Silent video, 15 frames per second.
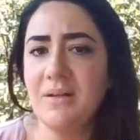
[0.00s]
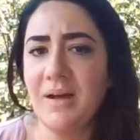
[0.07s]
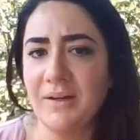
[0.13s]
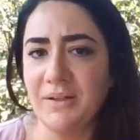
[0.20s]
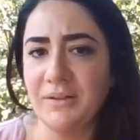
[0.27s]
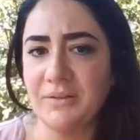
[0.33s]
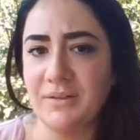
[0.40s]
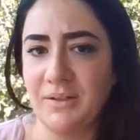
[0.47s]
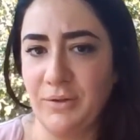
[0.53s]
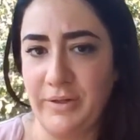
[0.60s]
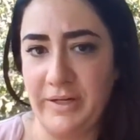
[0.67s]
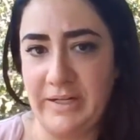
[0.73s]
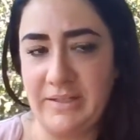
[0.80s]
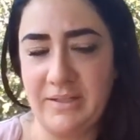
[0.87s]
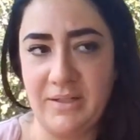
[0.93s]
Not the
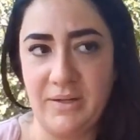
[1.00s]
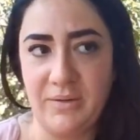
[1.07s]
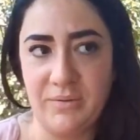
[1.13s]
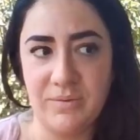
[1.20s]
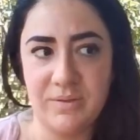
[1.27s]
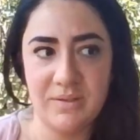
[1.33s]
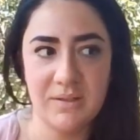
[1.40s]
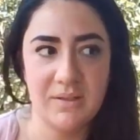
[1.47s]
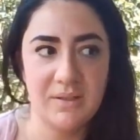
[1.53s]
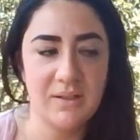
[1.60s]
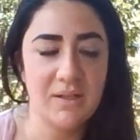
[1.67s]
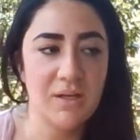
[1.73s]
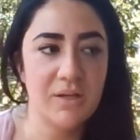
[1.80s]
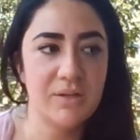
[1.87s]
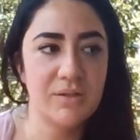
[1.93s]
greatest news.
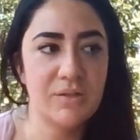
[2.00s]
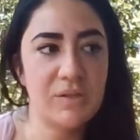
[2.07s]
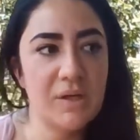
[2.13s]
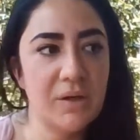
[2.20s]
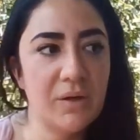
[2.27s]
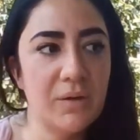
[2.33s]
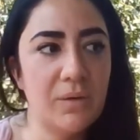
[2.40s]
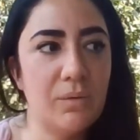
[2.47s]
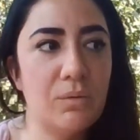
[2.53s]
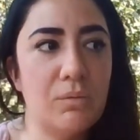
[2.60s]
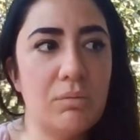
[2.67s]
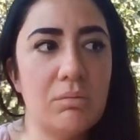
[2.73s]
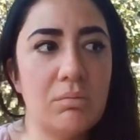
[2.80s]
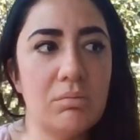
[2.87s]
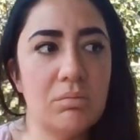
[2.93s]

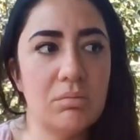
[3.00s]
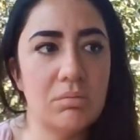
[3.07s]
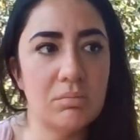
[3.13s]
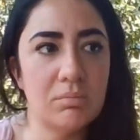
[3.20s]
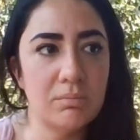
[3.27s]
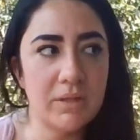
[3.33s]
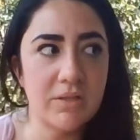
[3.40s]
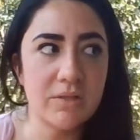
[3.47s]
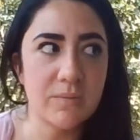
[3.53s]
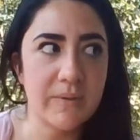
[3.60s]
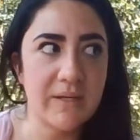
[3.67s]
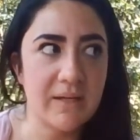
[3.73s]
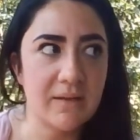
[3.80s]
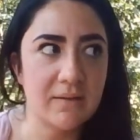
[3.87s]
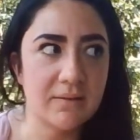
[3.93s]
So
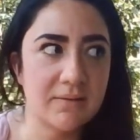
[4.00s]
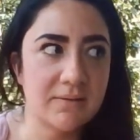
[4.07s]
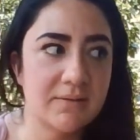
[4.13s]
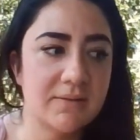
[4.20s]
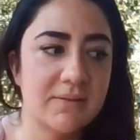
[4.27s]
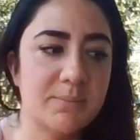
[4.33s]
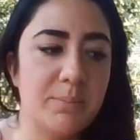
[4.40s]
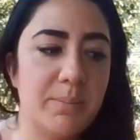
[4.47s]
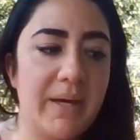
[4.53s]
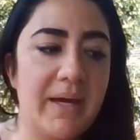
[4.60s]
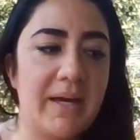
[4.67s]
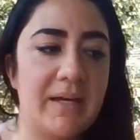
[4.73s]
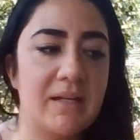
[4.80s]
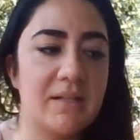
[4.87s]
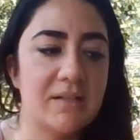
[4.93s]
bittersweet,
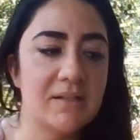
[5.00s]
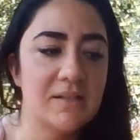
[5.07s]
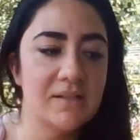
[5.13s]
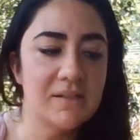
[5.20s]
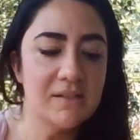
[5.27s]
but